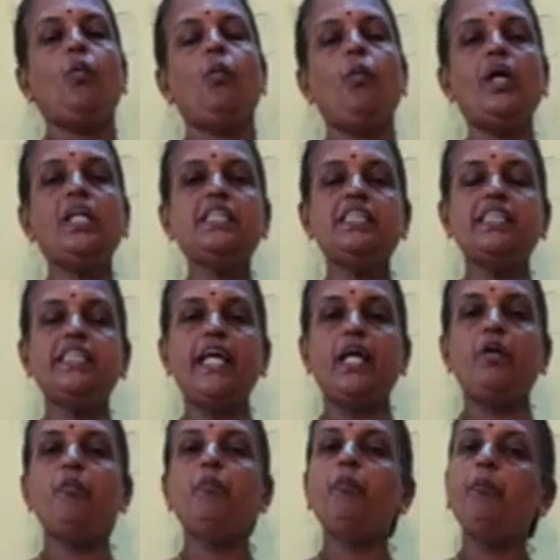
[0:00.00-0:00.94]
Once
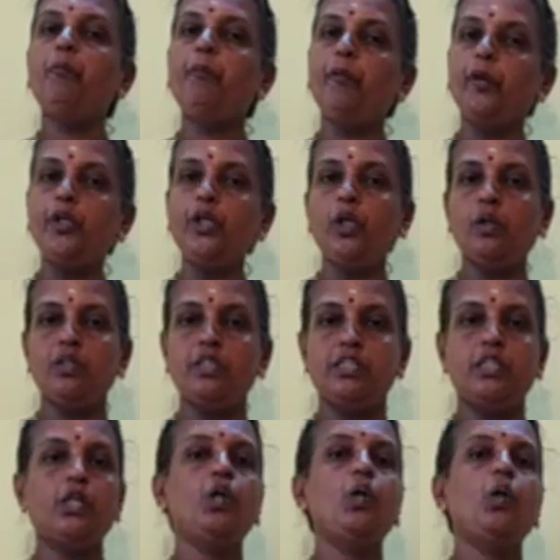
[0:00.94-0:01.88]
they
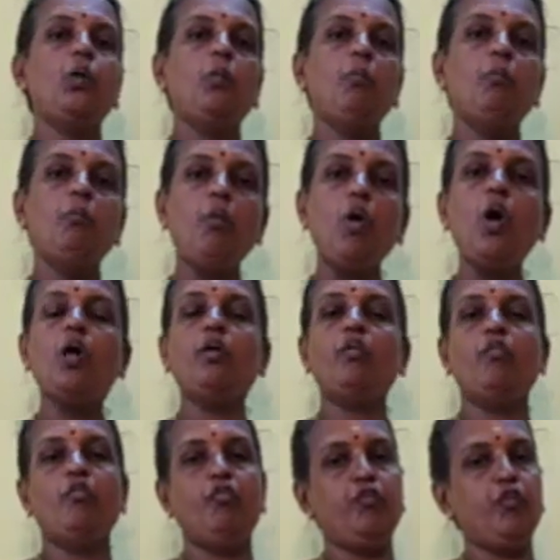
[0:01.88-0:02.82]
produced
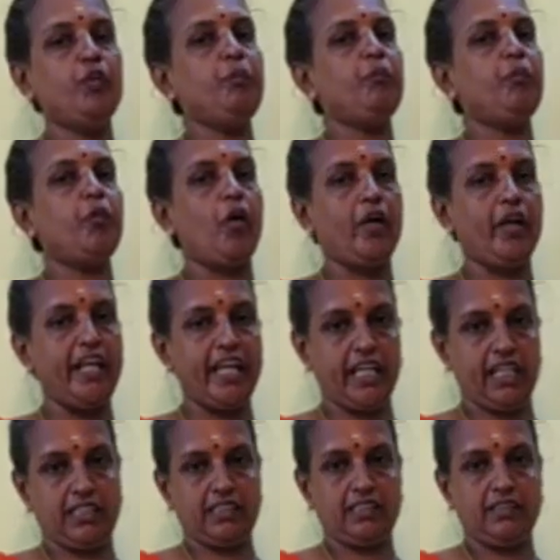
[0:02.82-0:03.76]
more food
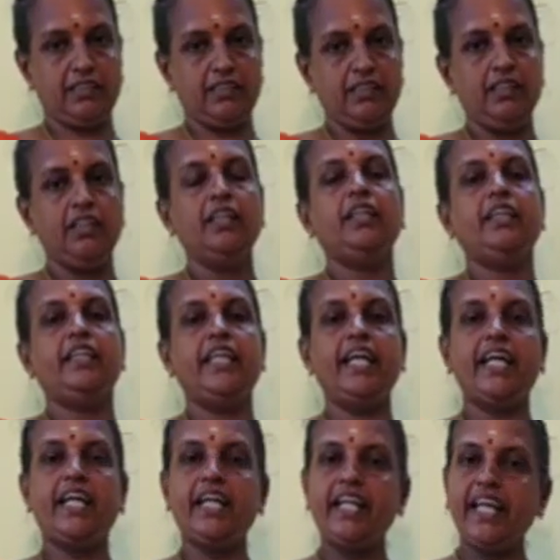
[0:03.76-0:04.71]
products,
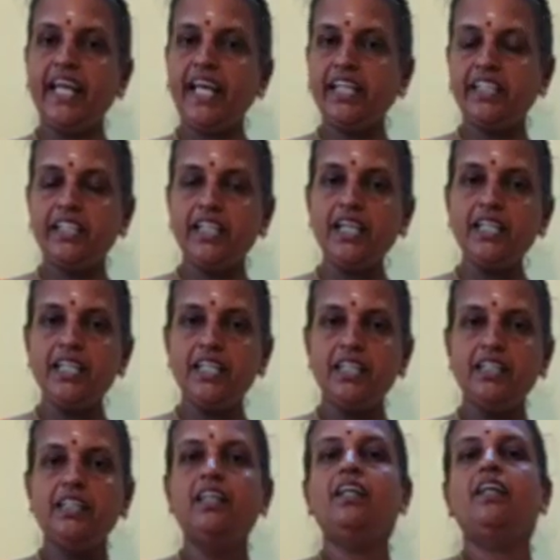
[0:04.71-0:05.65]
they created
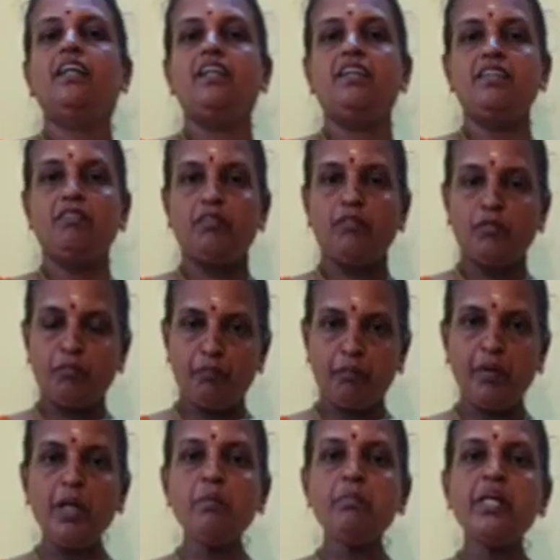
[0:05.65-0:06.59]

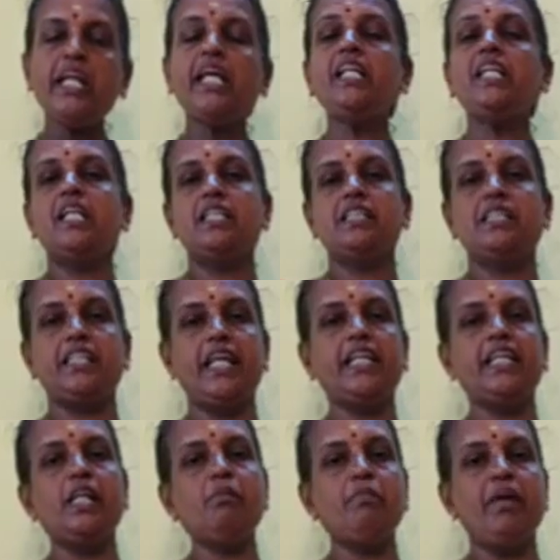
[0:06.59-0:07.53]
permanent
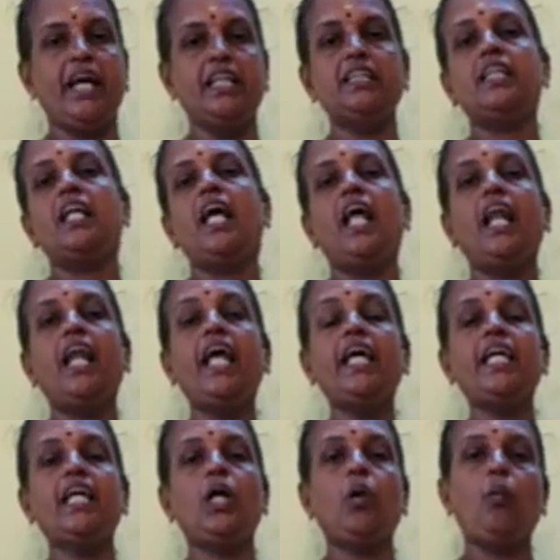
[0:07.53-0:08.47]
settlement
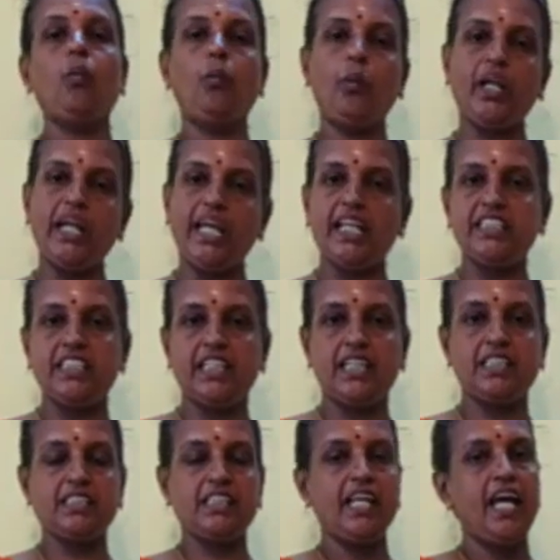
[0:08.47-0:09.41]
like
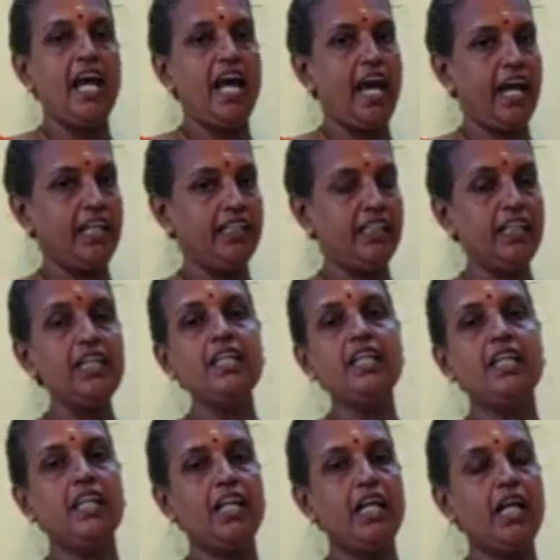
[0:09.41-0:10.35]
villages and the
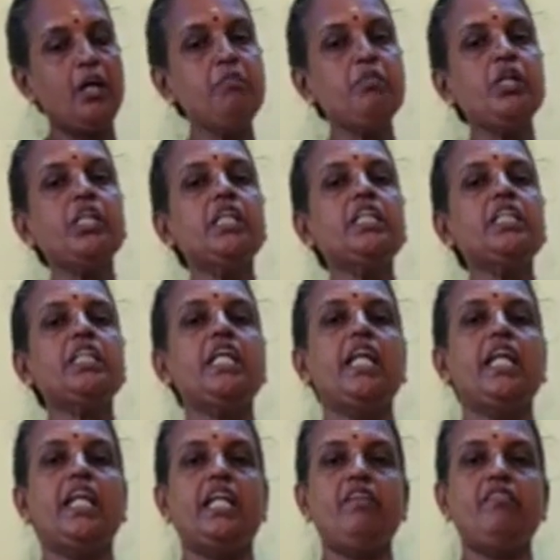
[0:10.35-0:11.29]

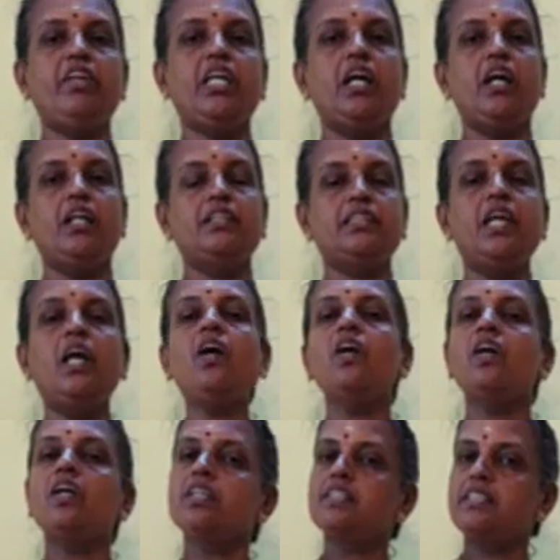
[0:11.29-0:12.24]
community living also
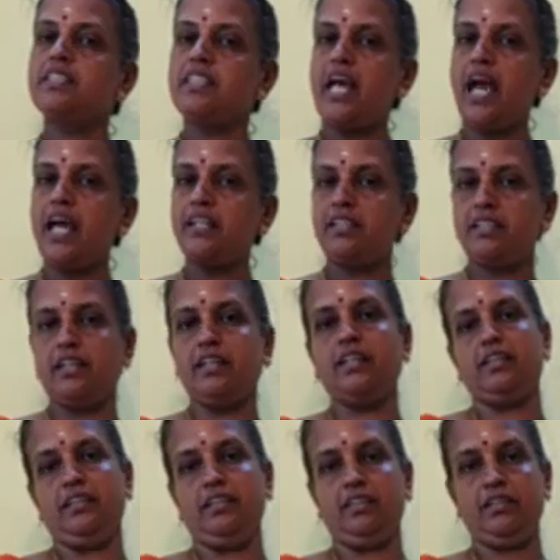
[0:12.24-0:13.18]

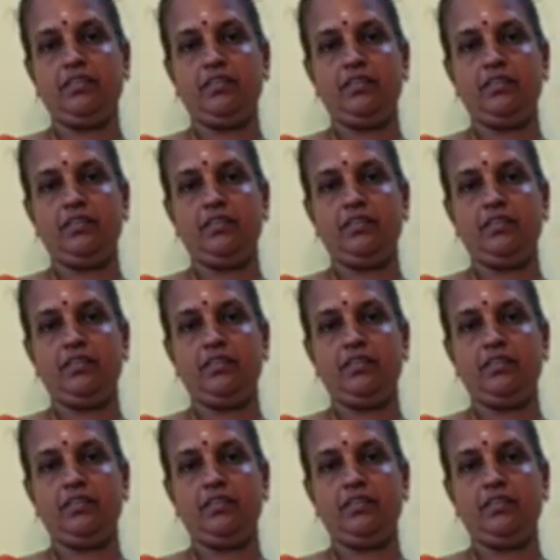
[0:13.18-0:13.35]
started.